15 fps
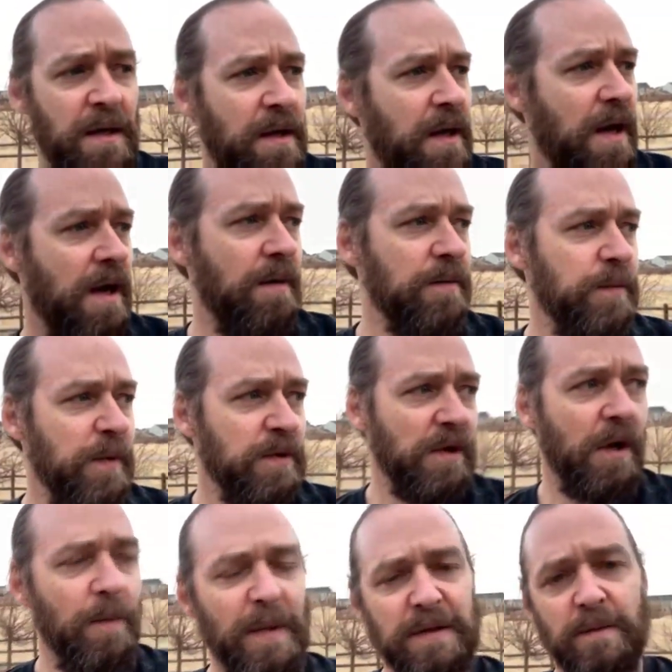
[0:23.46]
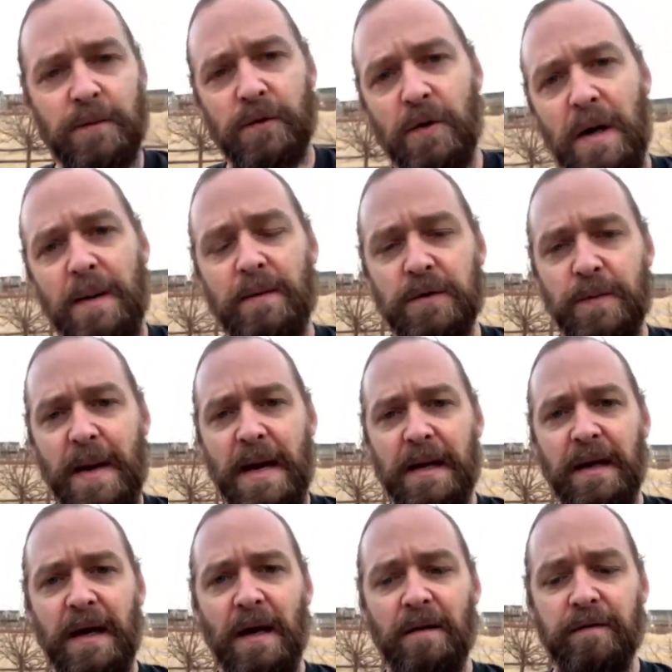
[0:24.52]
especially all my subscribers back
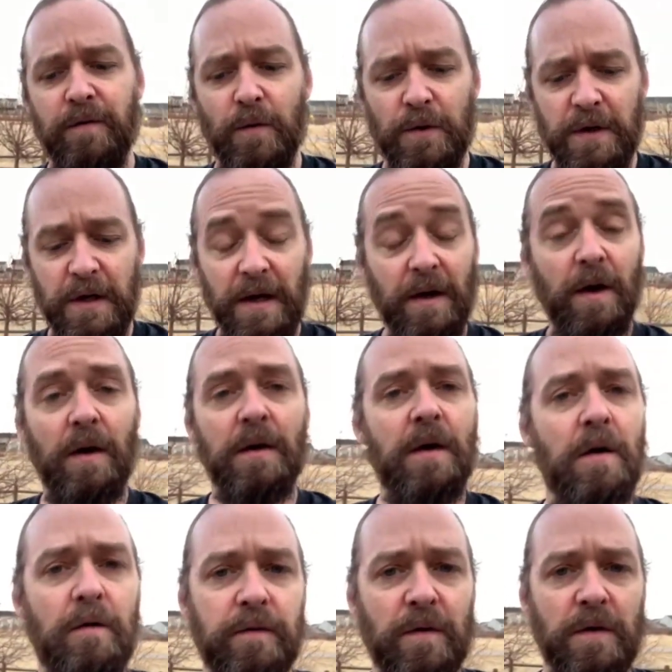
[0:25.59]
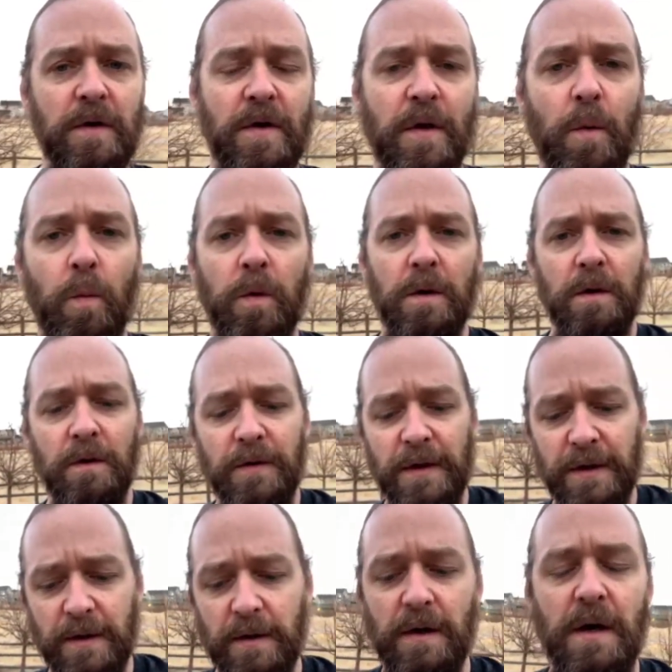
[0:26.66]
in California and all over the world
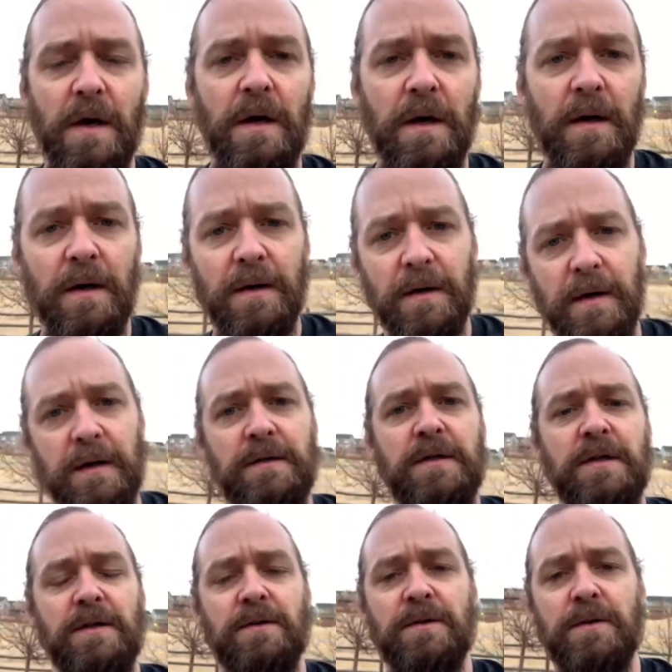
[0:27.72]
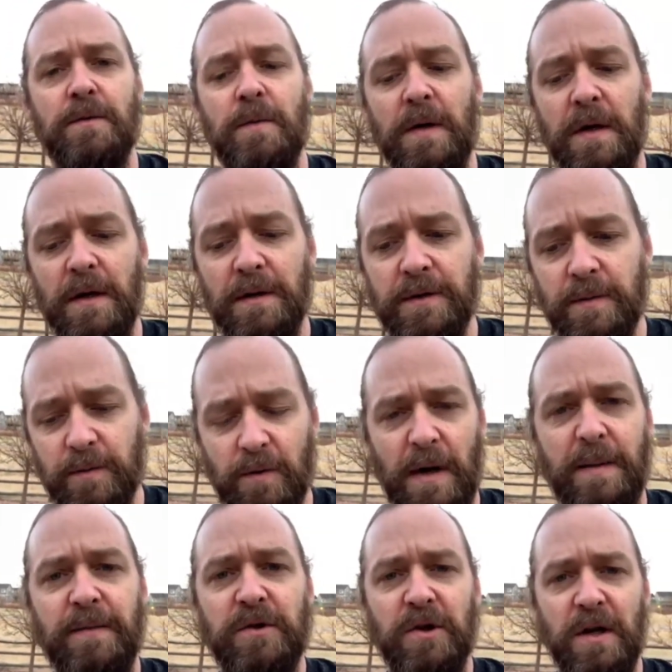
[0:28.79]
that are continue to
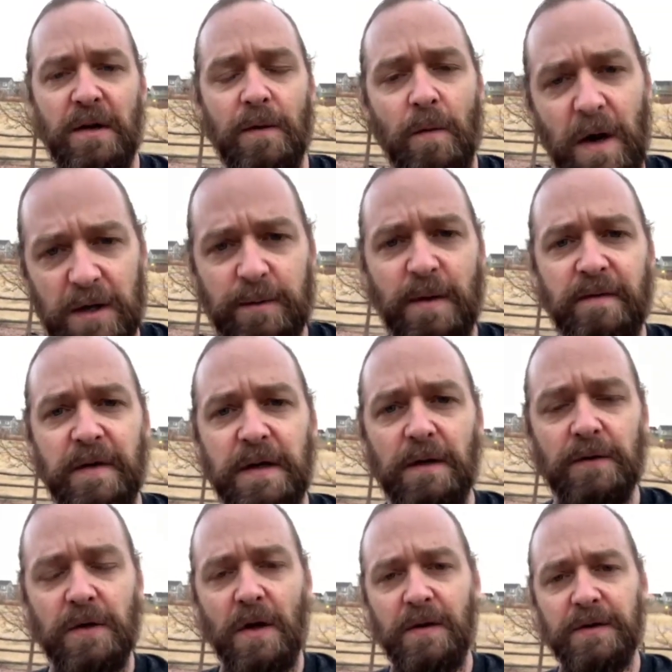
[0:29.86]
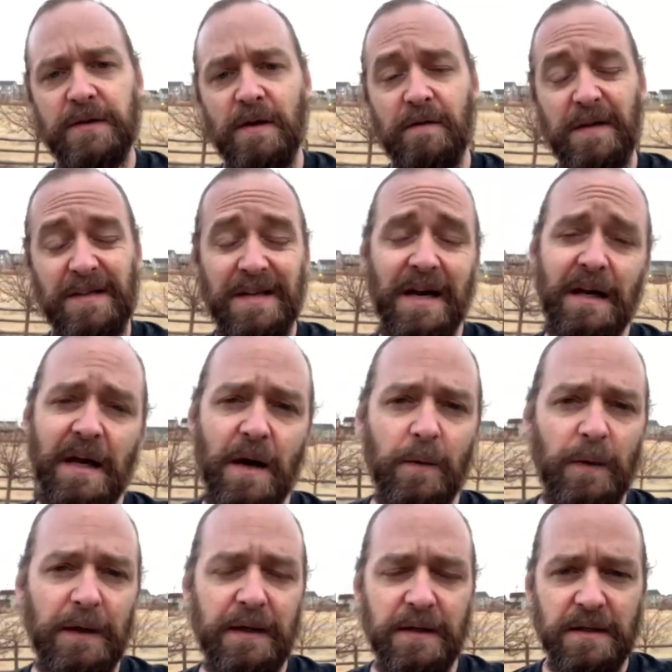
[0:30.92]
subscribe to the channel, watch my videos, all this stuff, because I got a lot of
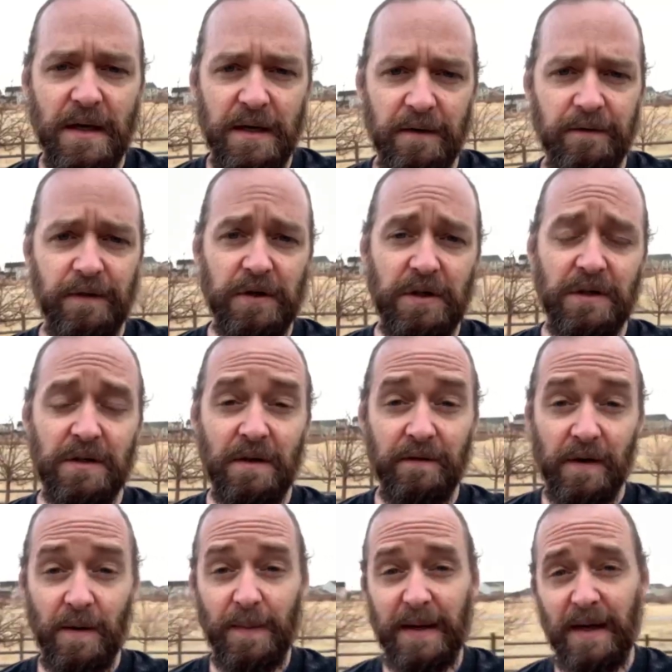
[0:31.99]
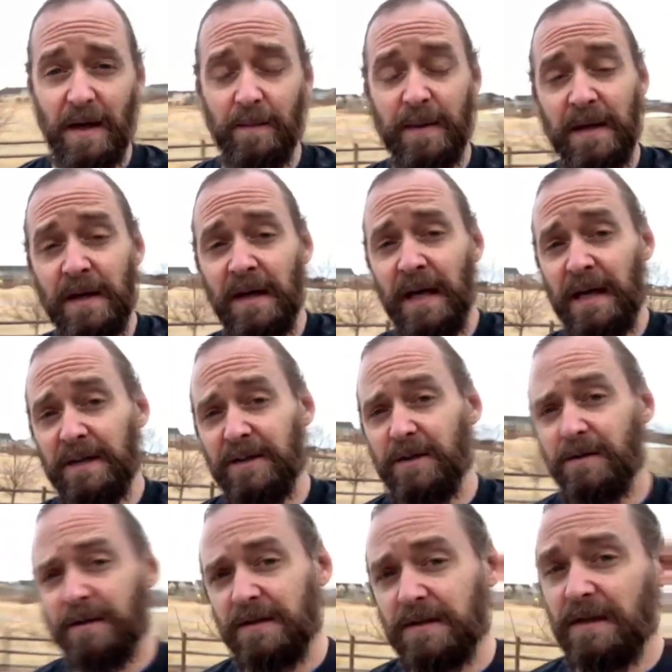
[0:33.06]
really exciting fishing stuff coming up. As you
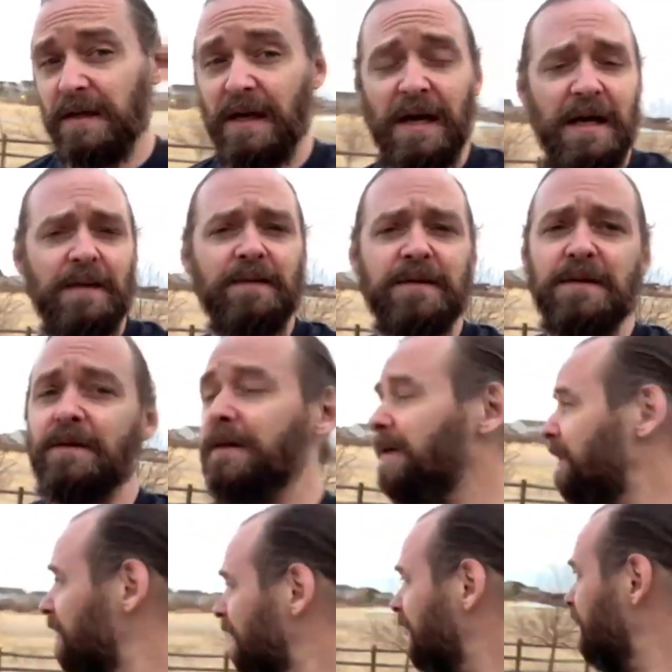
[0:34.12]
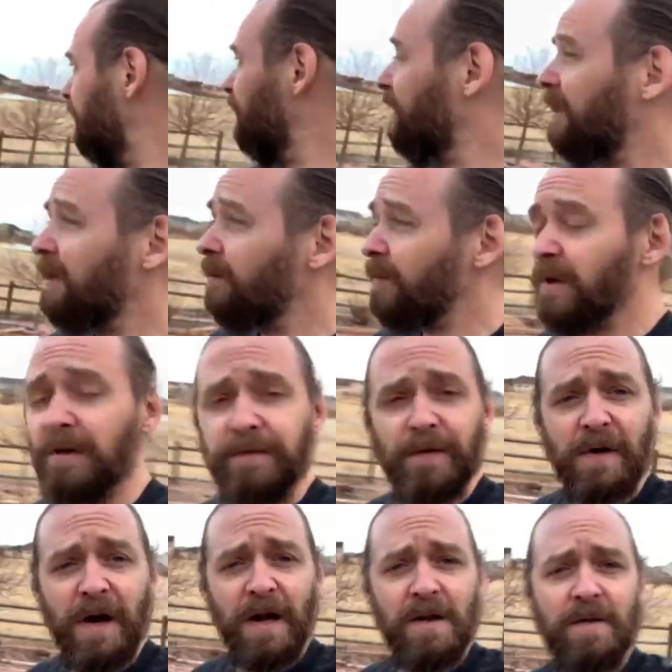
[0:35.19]
can see, I am still here in beautiful
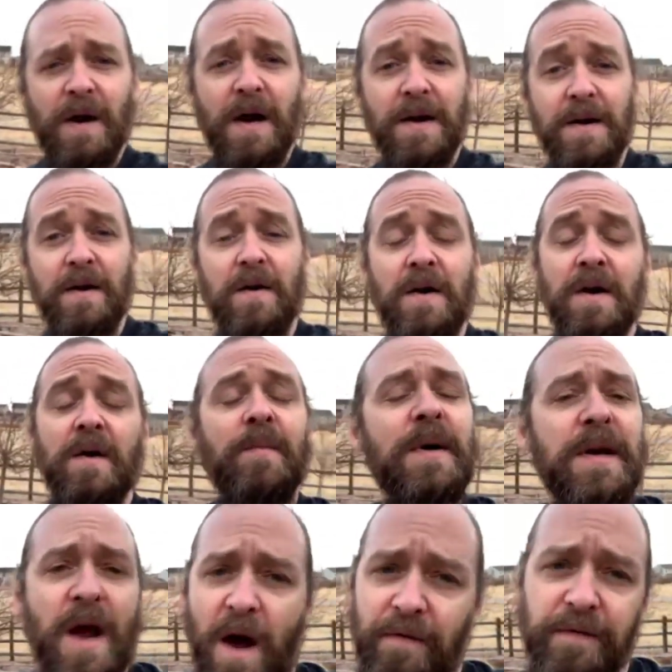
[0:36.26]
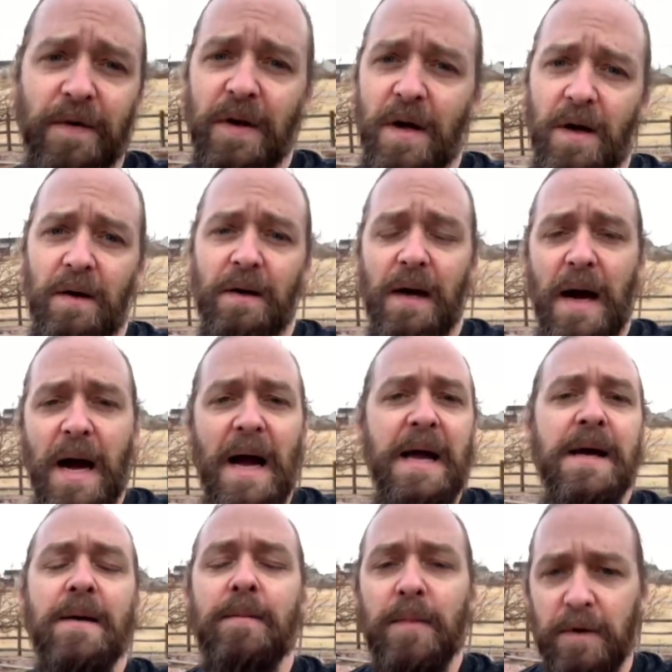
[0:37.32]
Colorado, but not for long. I
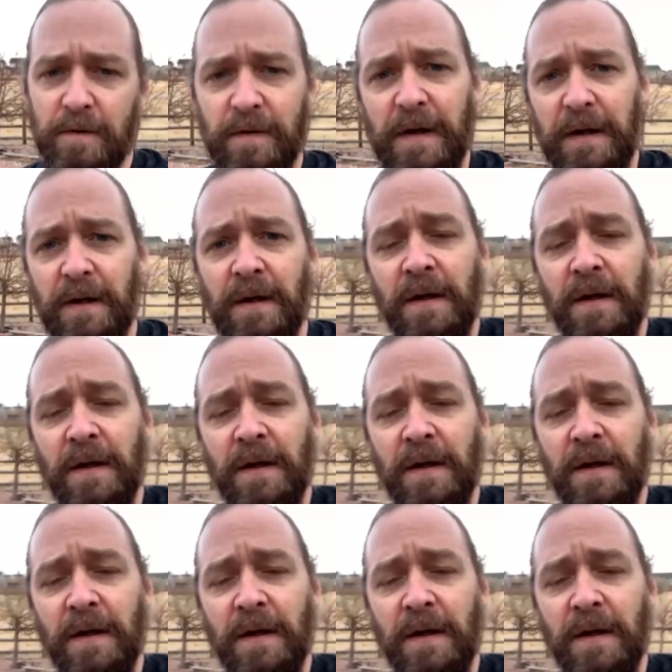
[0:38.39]
am moving